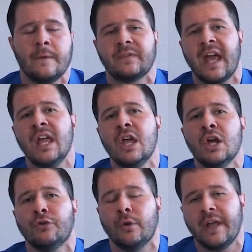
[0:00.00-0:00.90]
Okay?
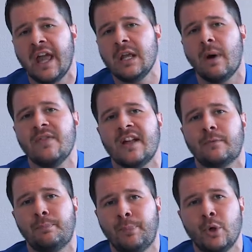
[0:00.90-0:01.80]
So anyone
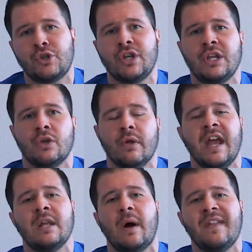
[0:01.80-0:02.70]
that's pushing you,
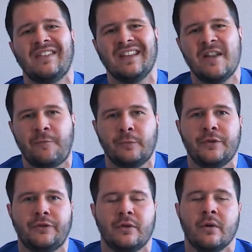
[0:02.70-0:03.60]
anyone that's
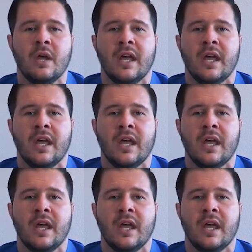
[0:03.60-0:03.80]
influencing